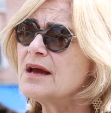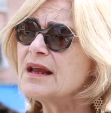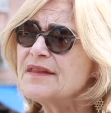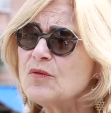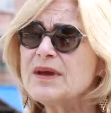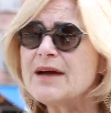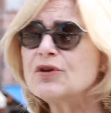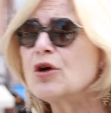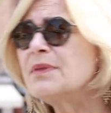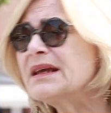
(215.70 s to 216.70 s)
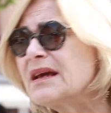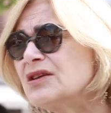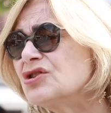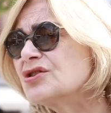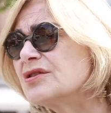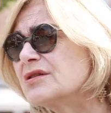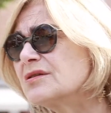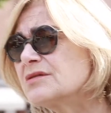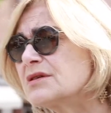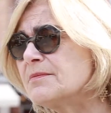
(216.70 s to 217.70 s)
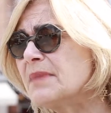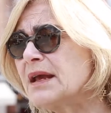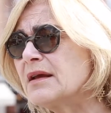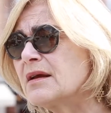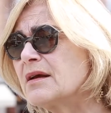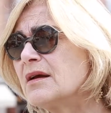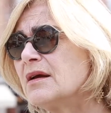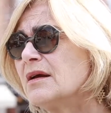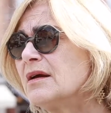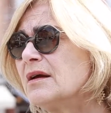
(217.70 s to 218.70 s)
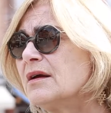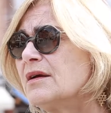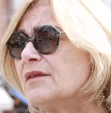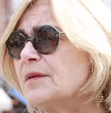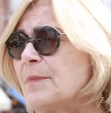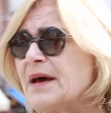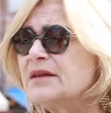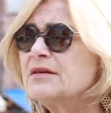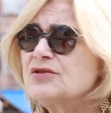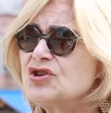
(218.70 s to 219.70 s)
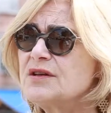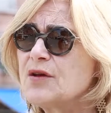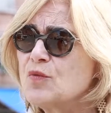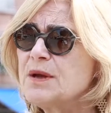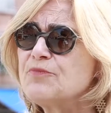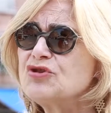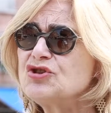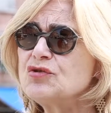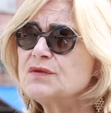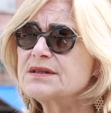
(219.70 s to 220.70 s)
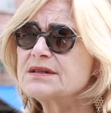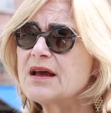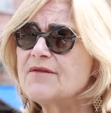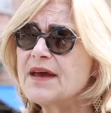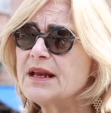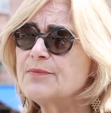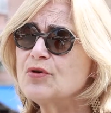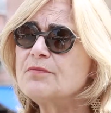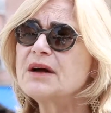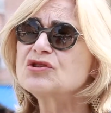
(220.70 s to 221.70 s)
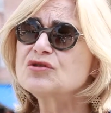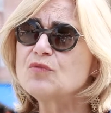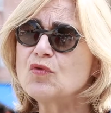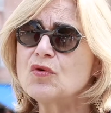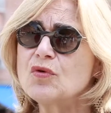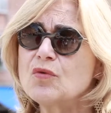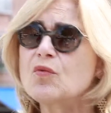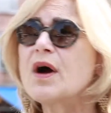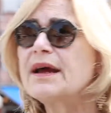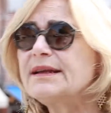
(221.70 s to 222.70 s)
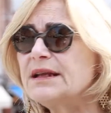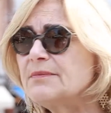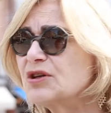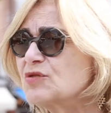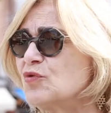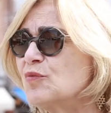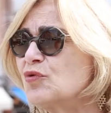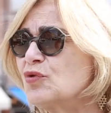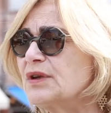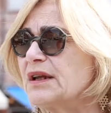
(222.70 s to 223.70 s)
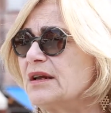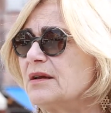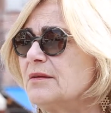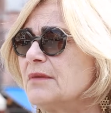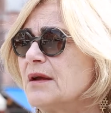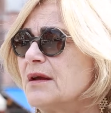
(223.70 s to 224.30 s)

And I think we have an obligation to make the pedagogy that we produce available much more widely, much more broadly.